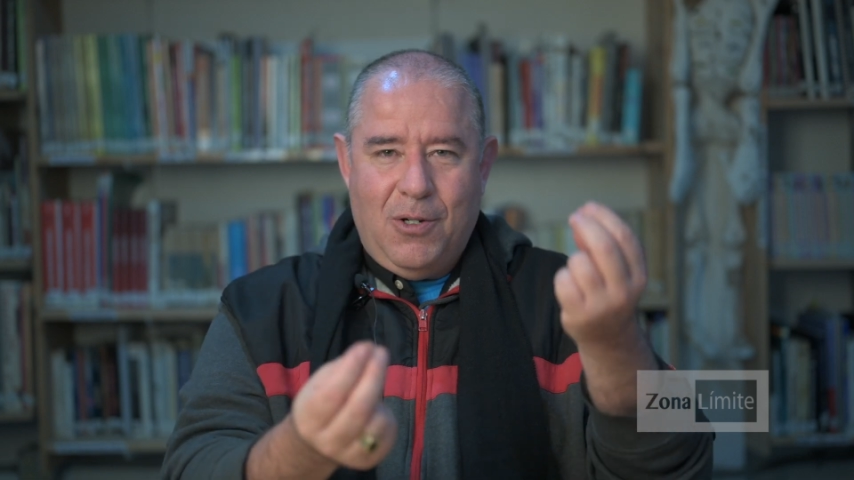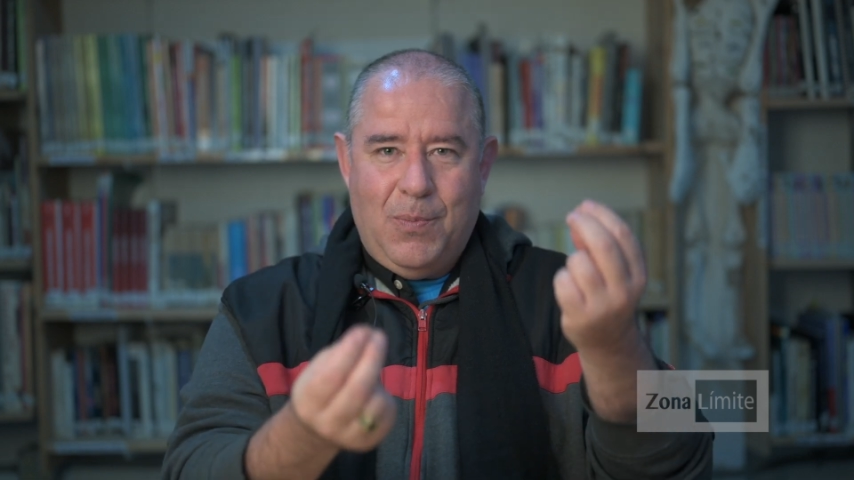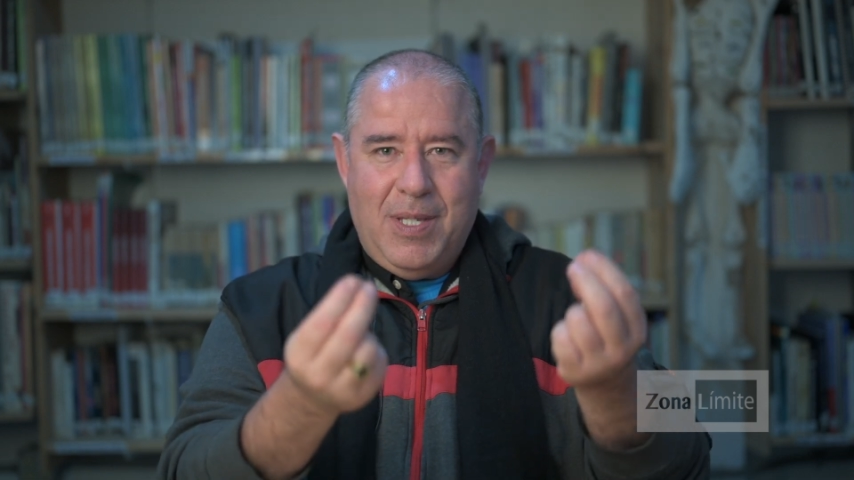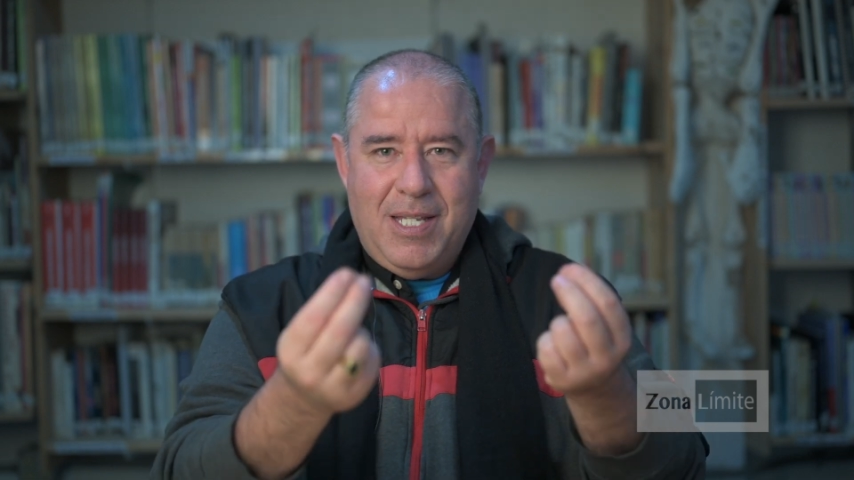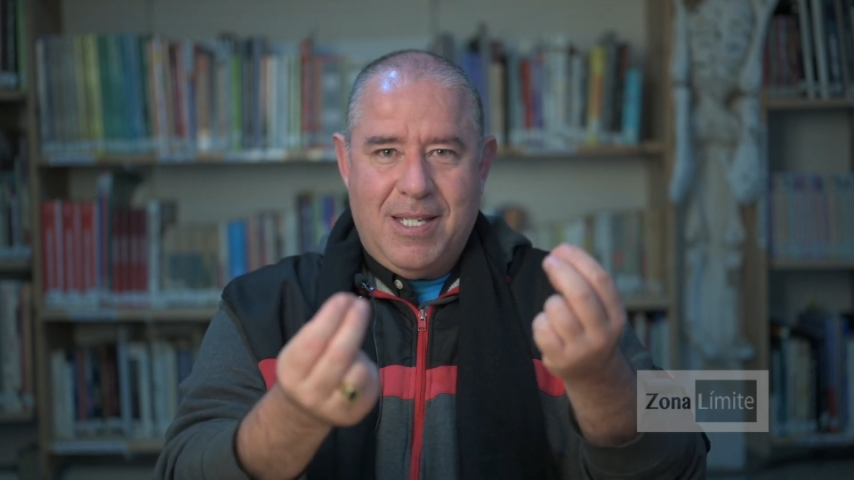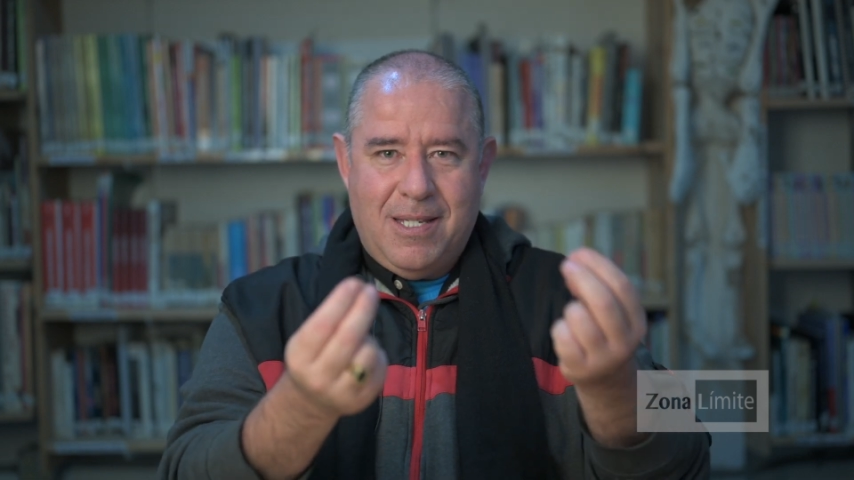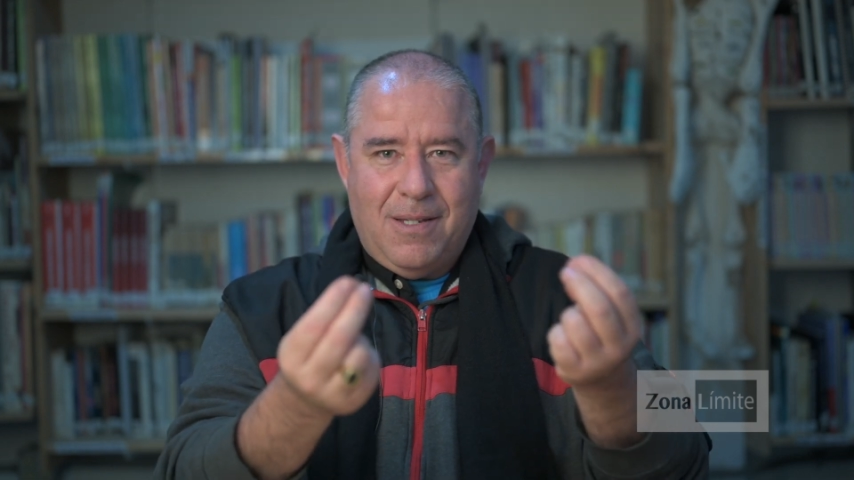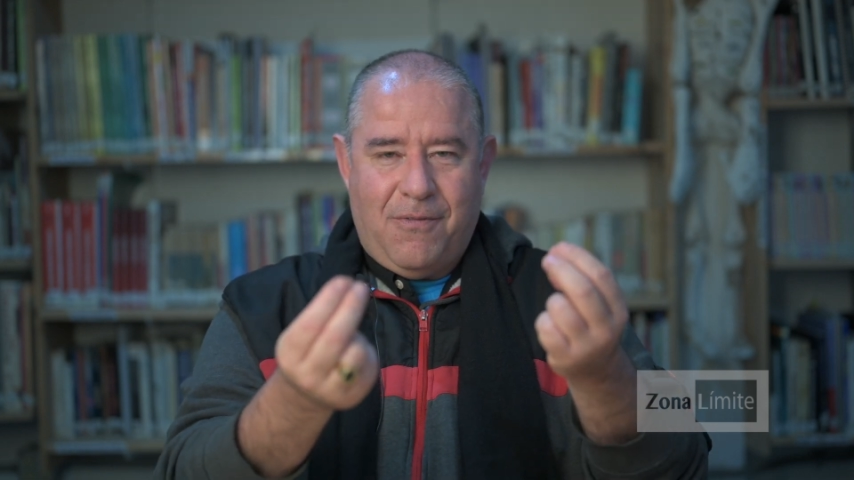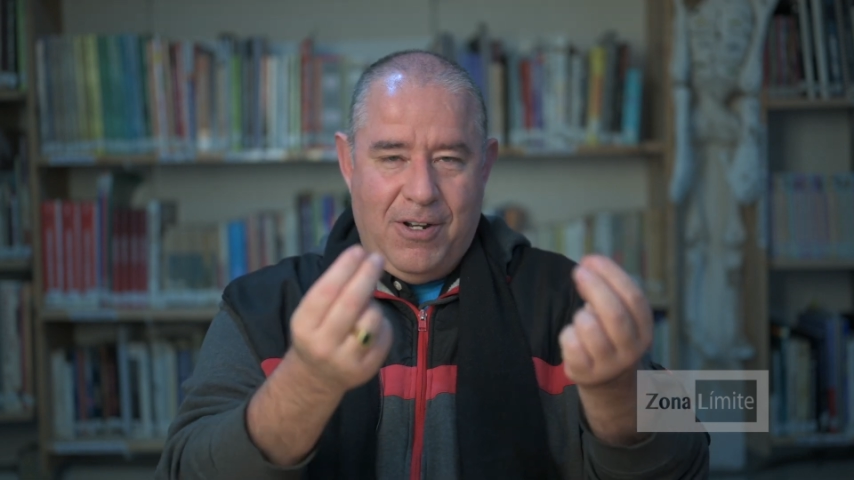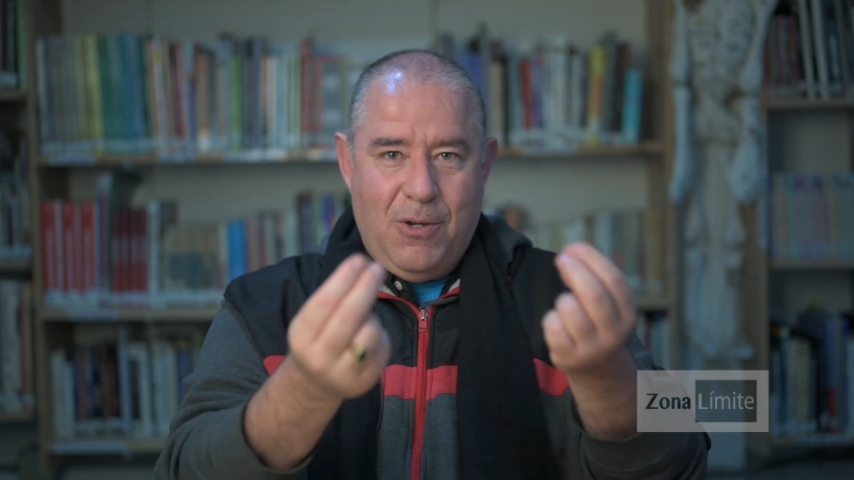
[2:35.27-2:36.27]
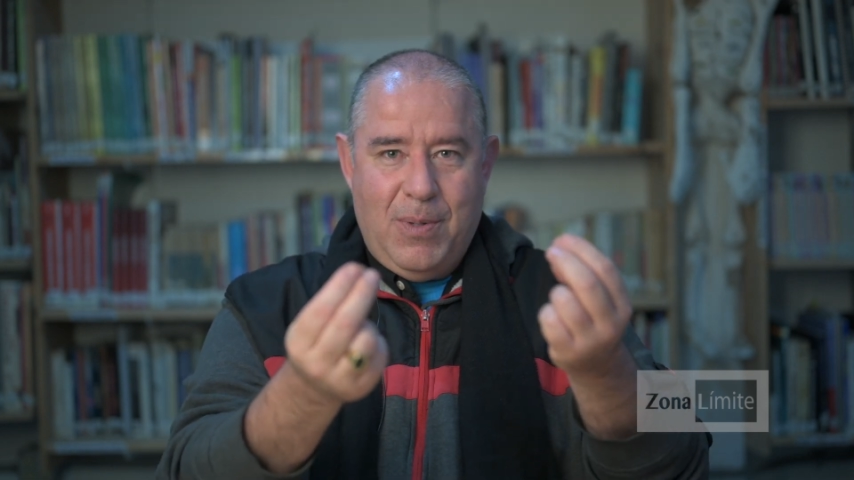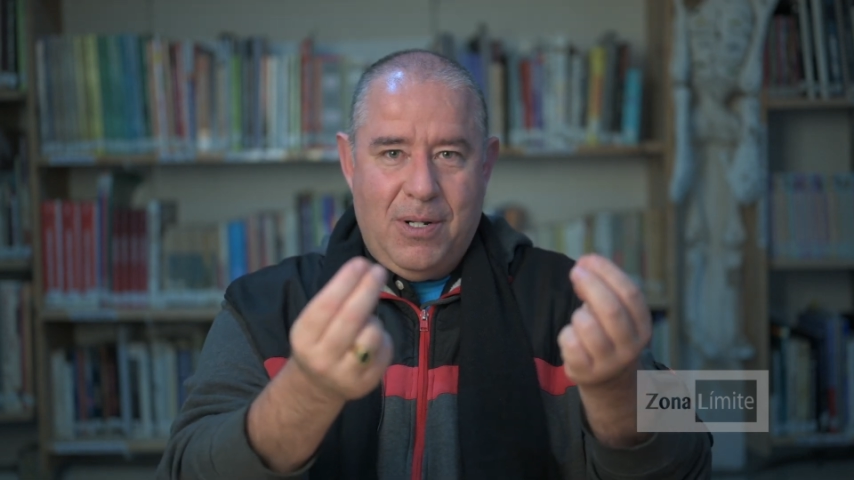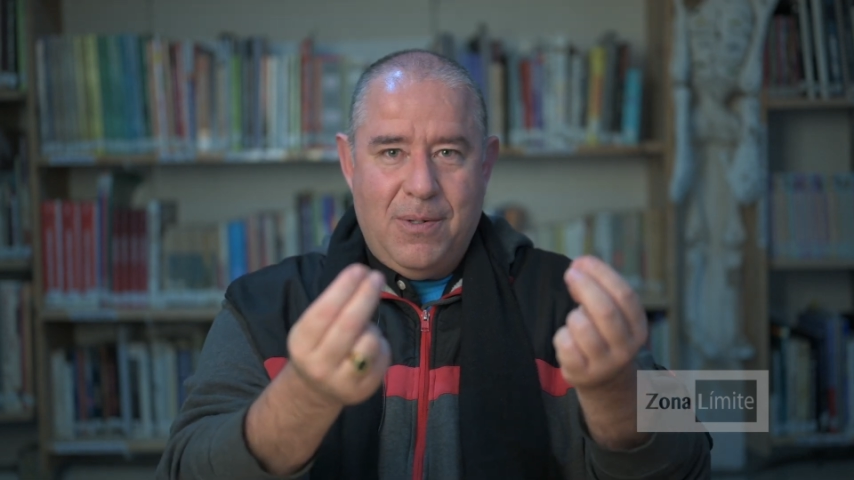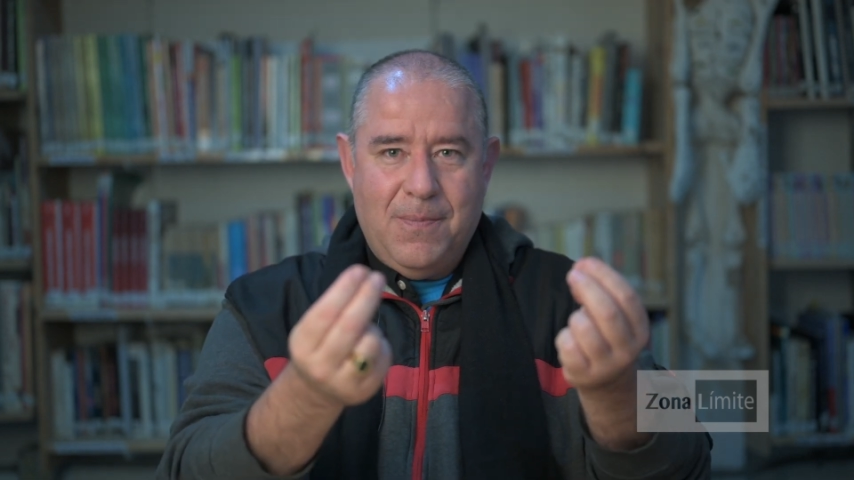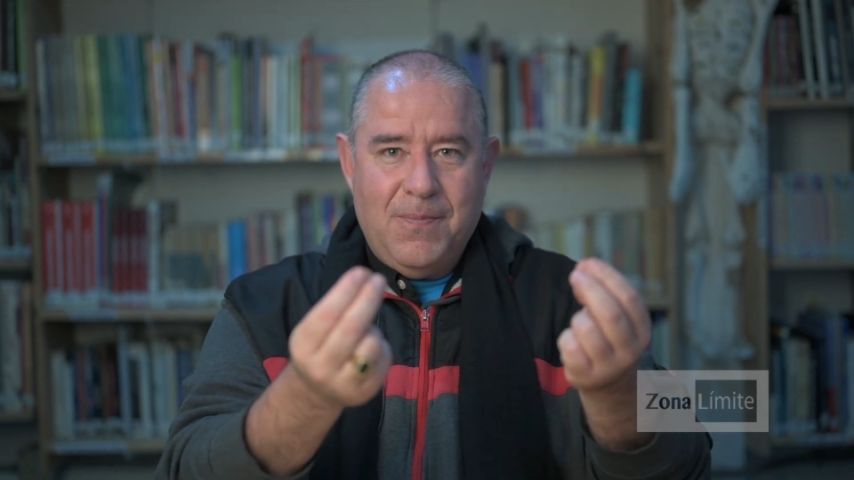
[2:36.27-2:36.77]
of this
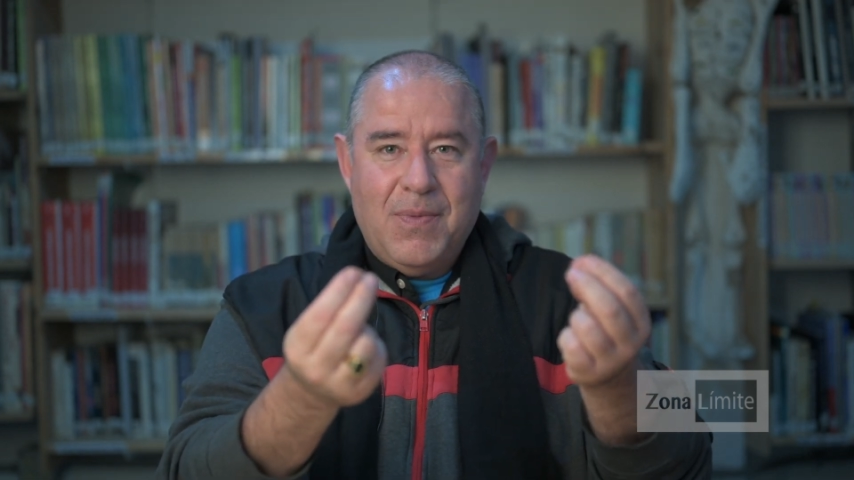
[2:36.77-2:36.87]
phenomenon